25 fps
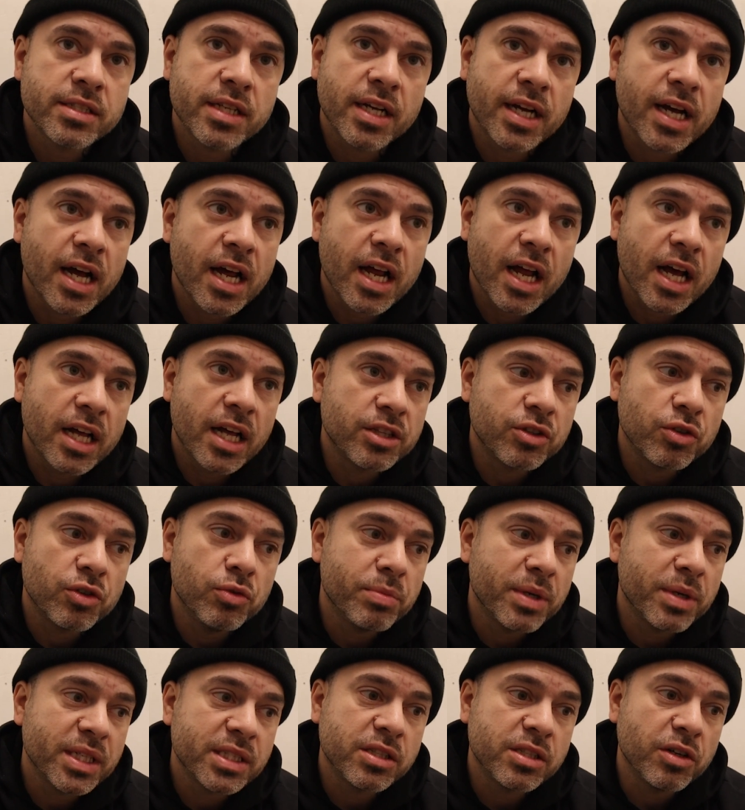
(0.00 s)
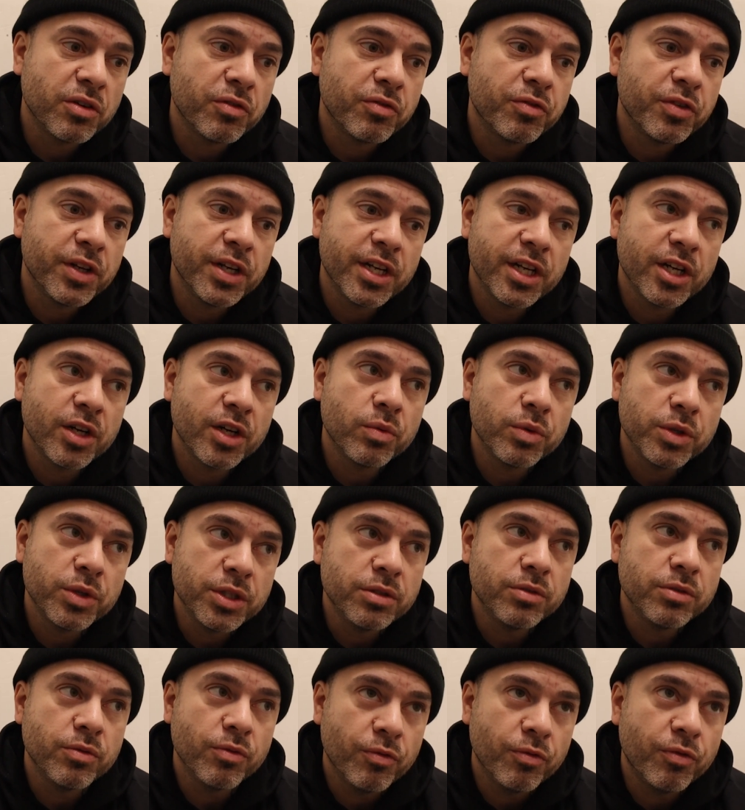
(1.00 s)
I threw myself in there with
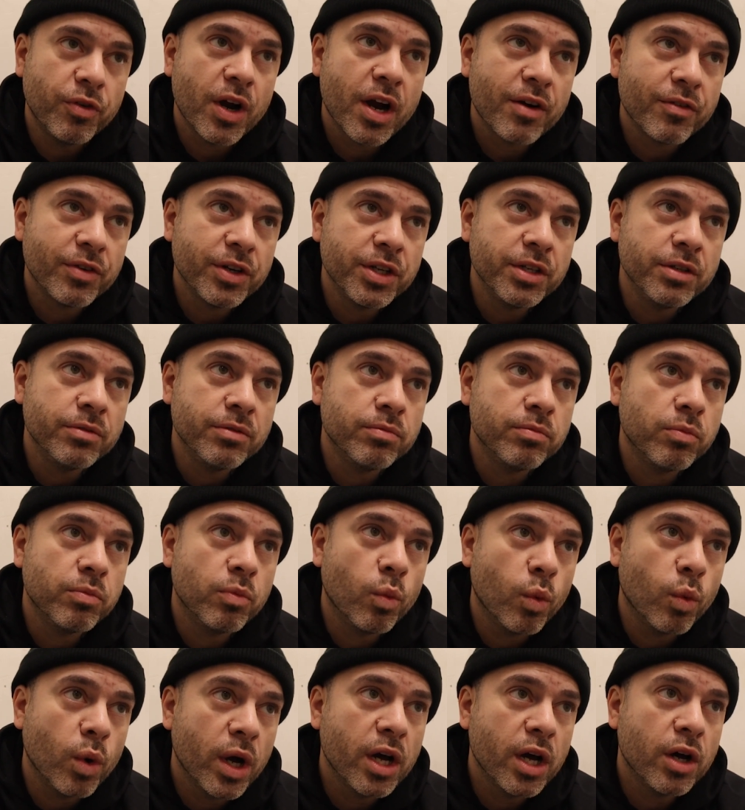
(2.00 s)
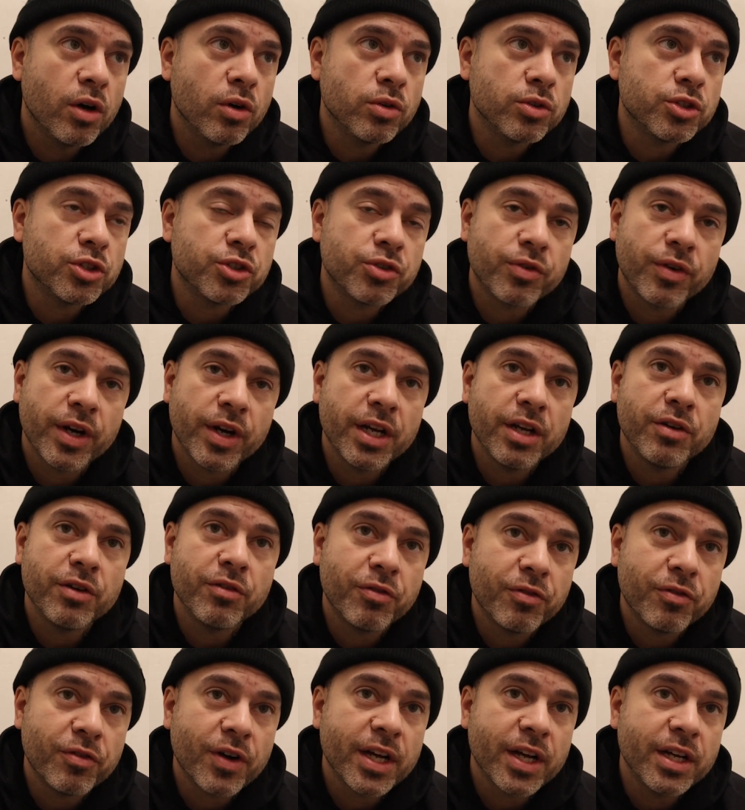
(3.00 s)
very well trained
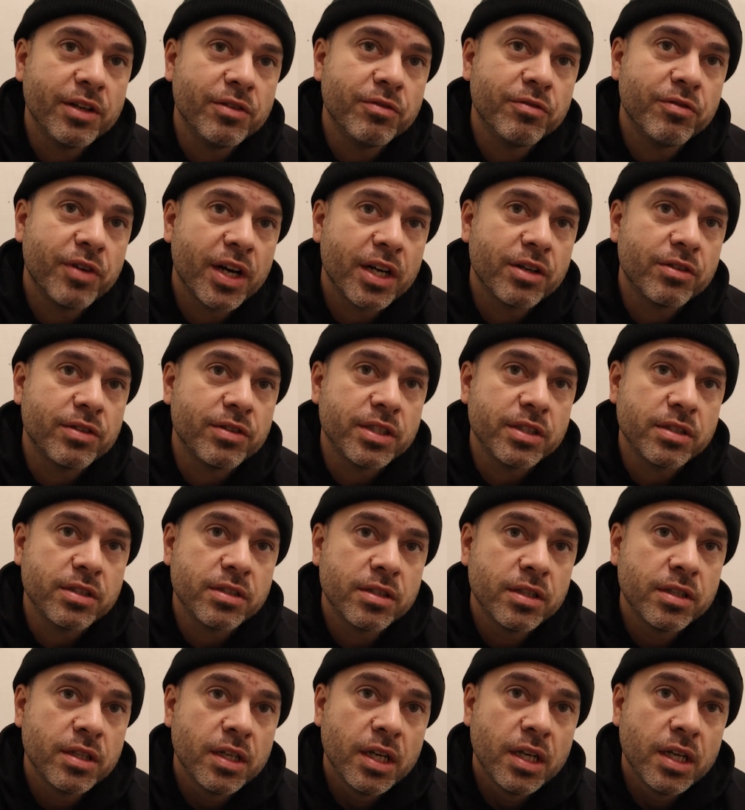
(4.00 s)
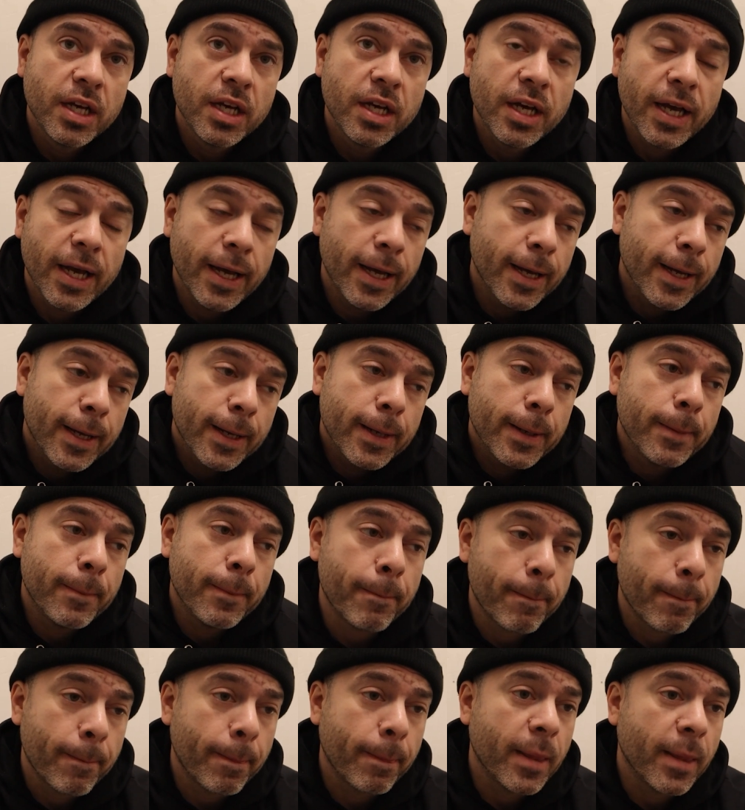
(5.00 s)
fighting veterans,
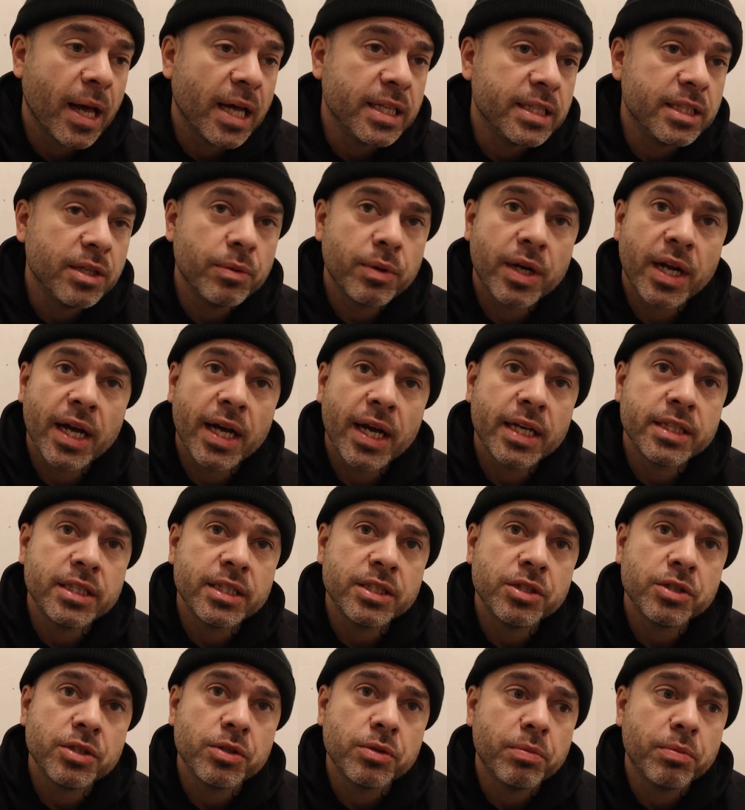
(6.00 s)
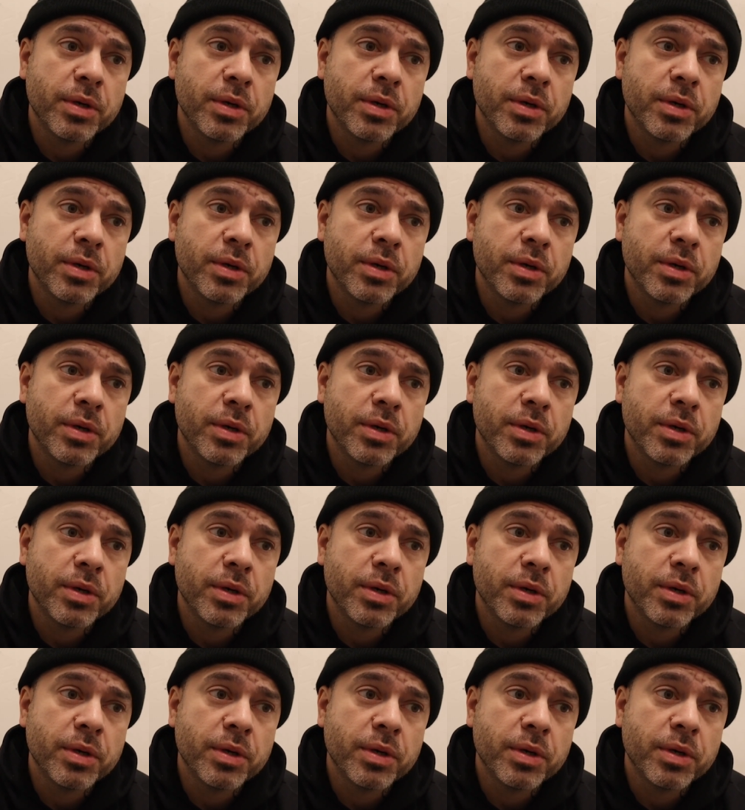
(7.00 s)
and I did what I had to do.